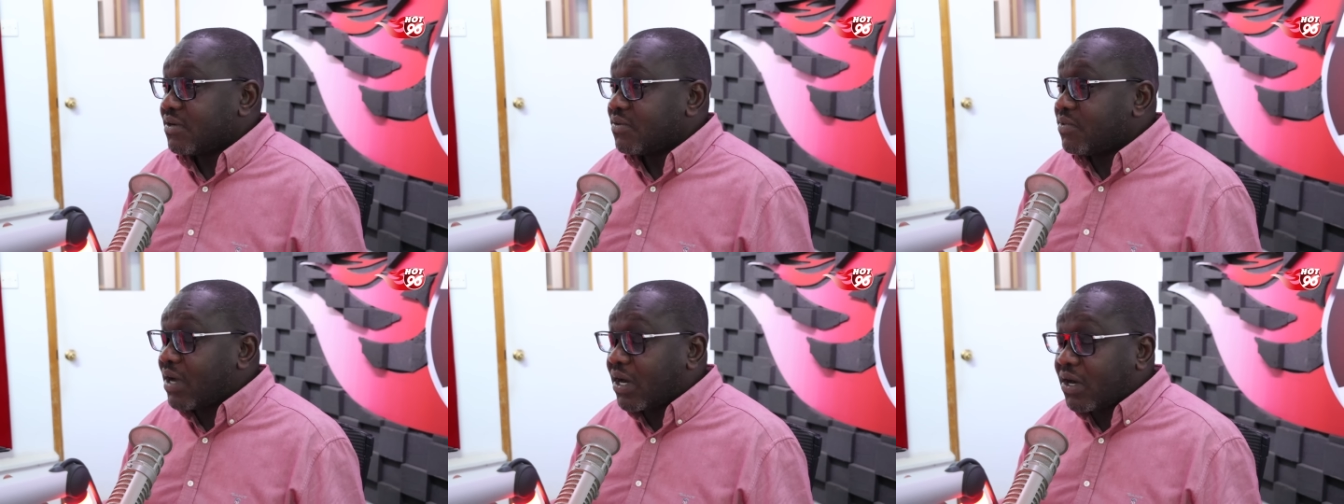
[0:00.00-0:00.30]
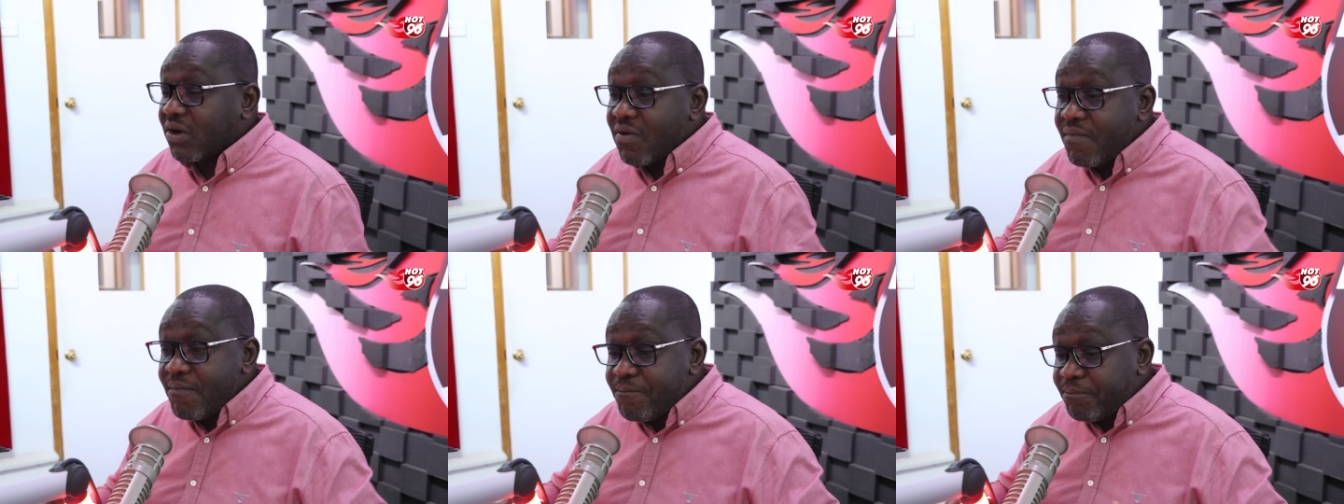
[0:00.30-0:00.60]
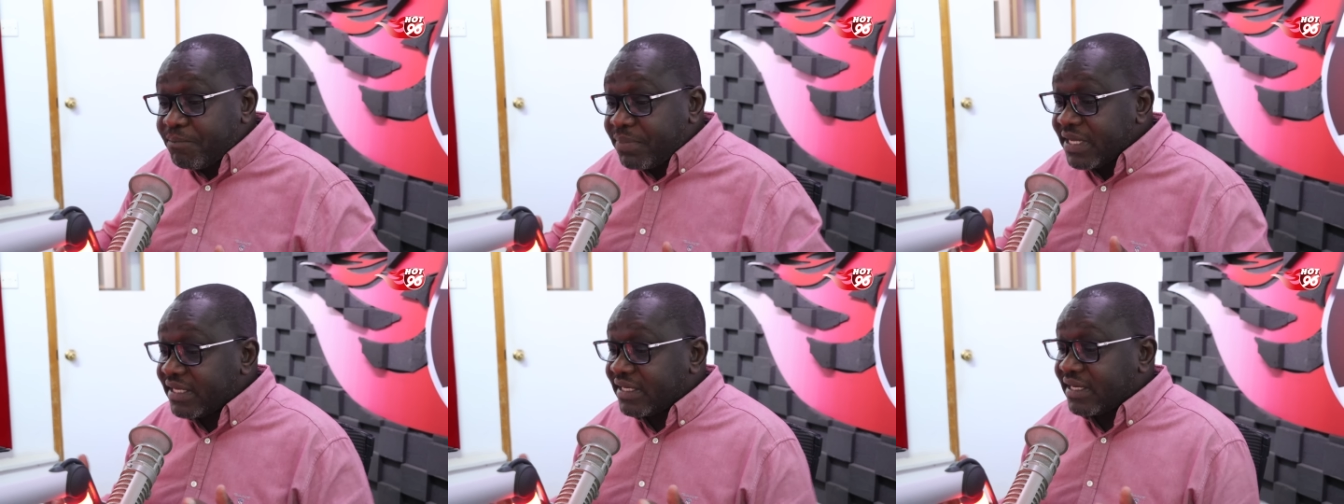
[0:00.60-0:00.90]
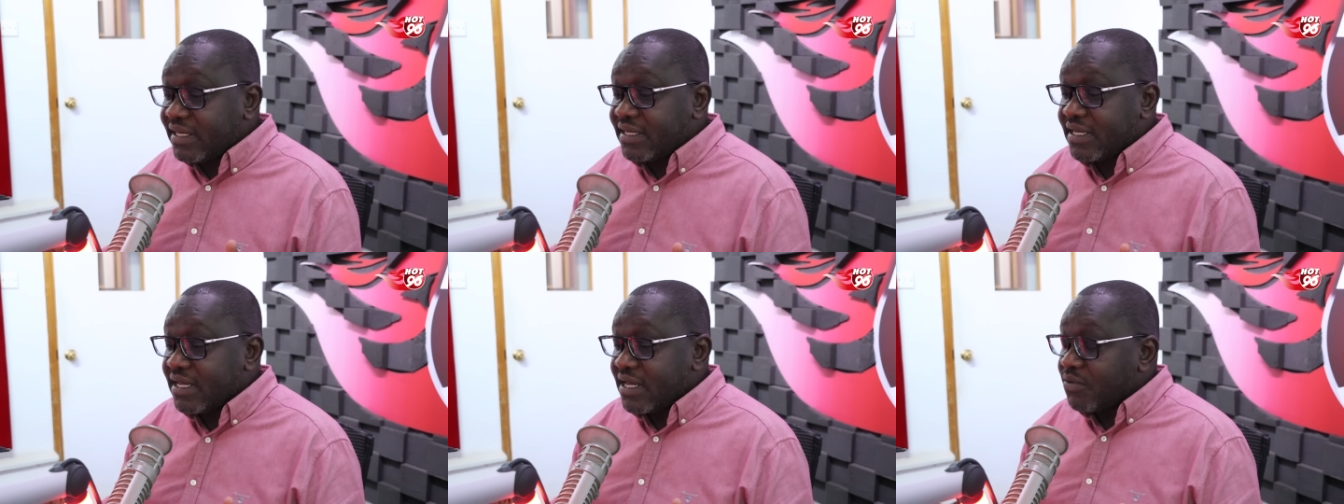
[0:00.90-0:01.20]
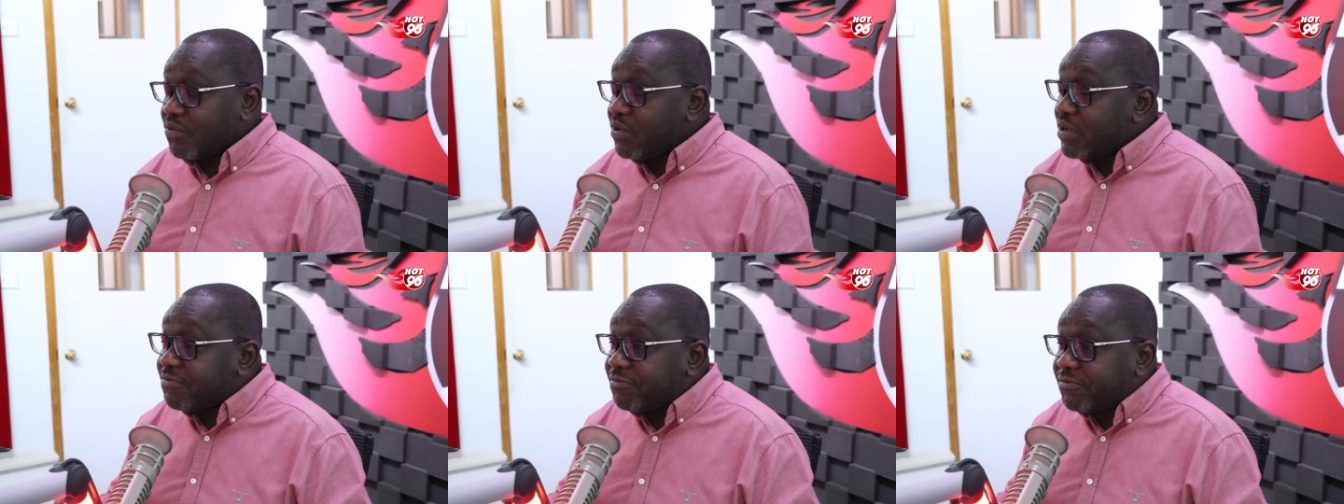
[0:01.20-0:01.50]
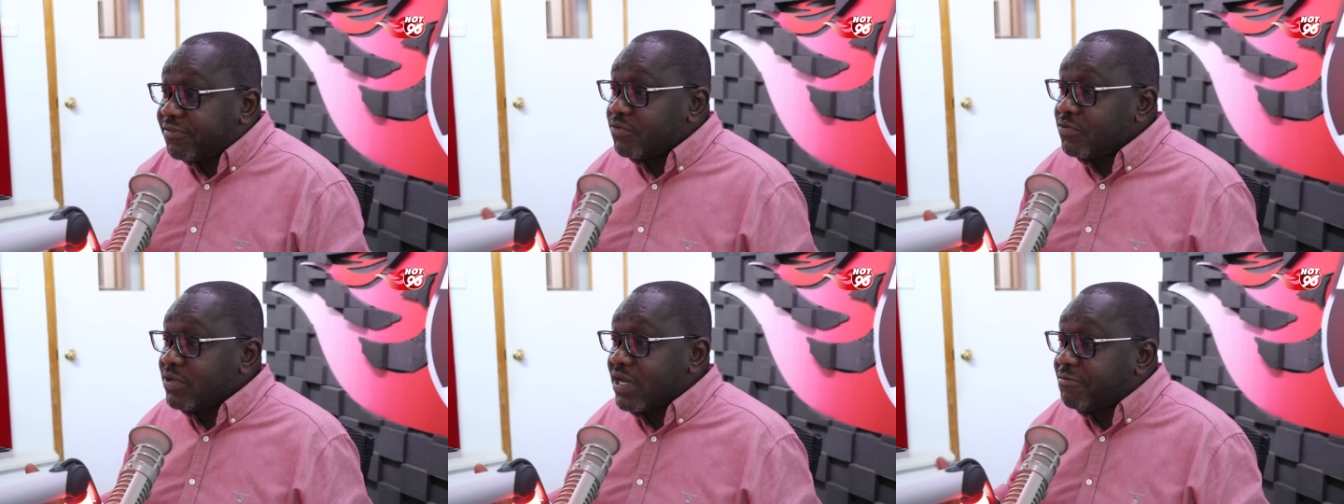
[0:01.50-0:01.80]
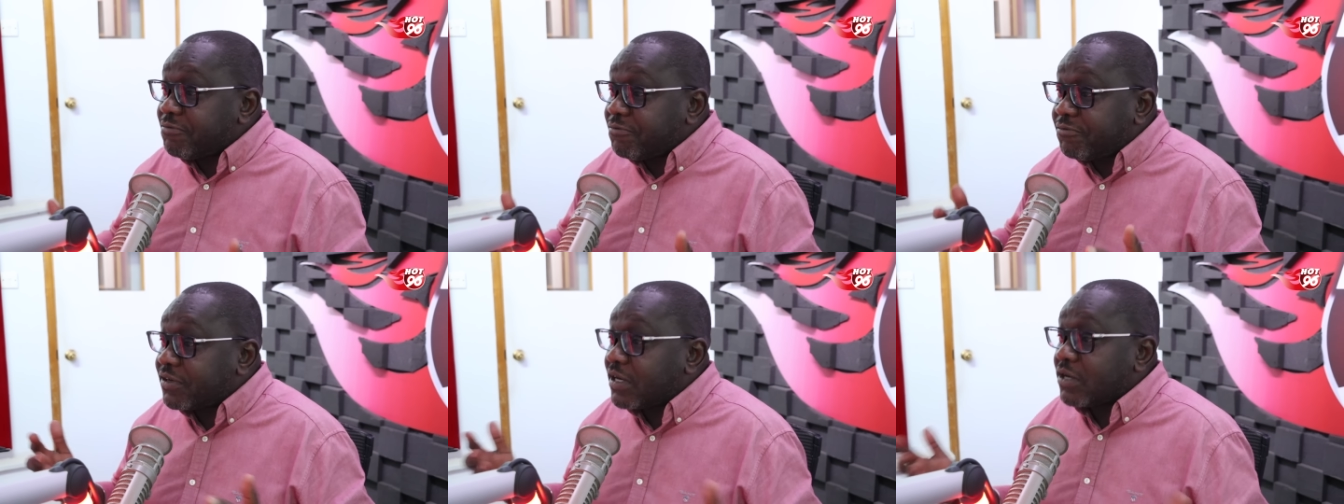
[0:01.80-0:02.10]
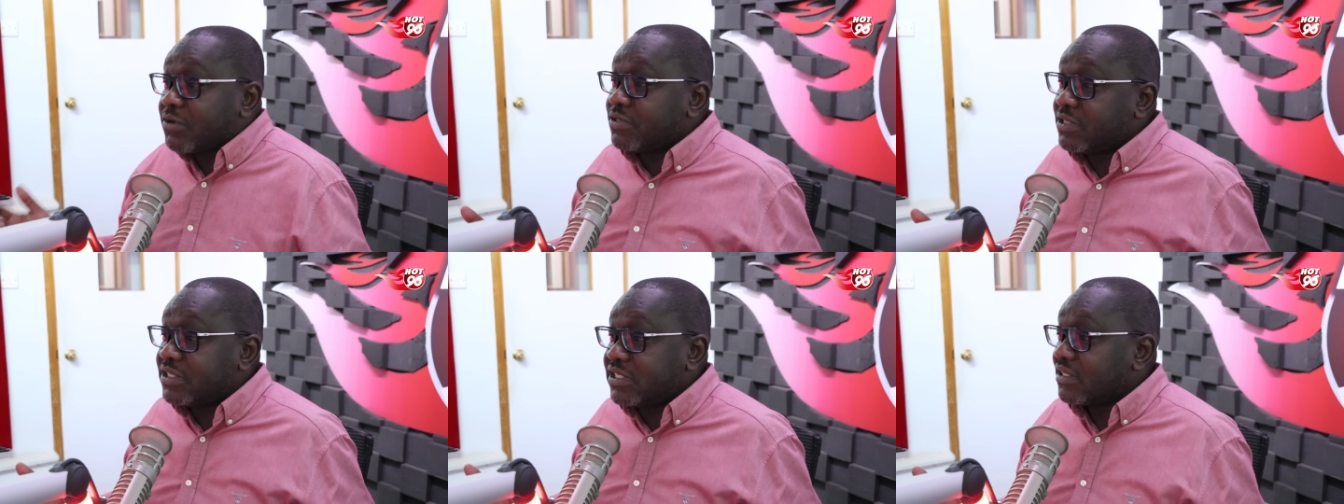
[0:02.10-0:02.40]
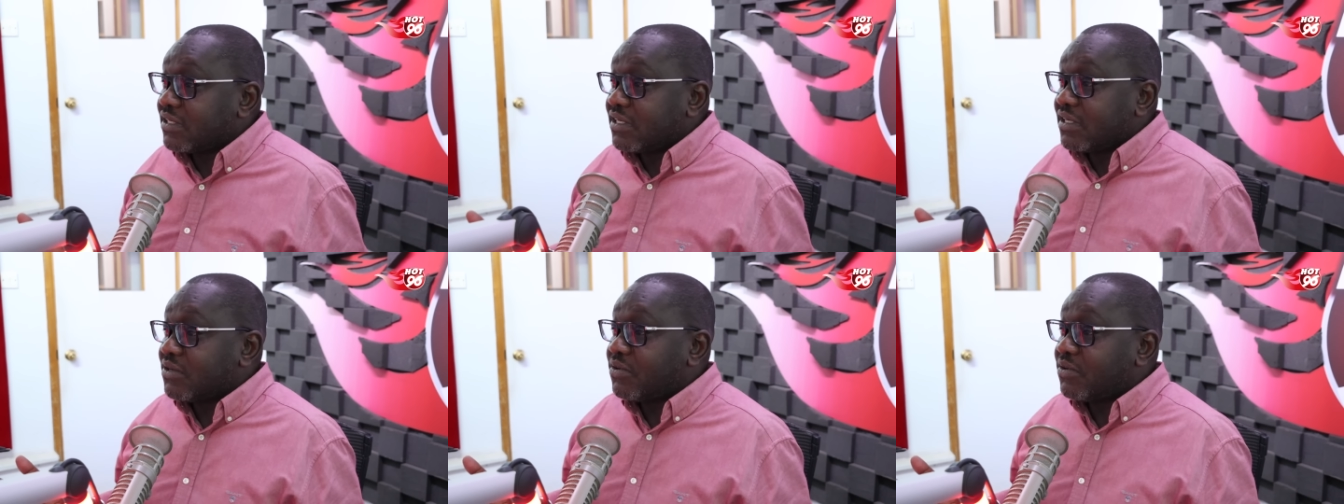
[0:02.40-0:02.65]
We are completely, we, we are fraud.